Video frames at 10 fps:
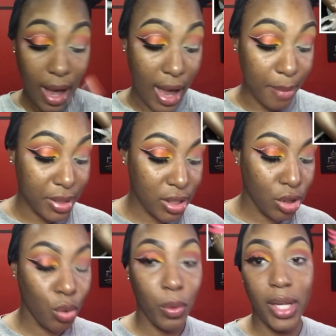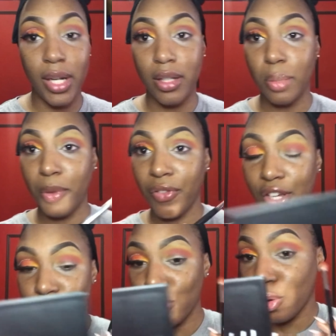I'm still awaiting the
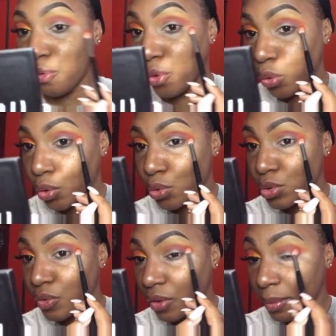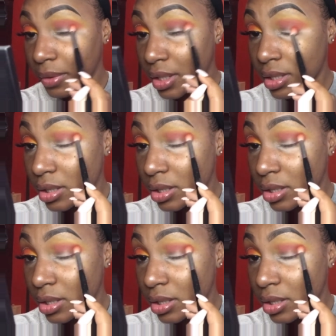professional photos from this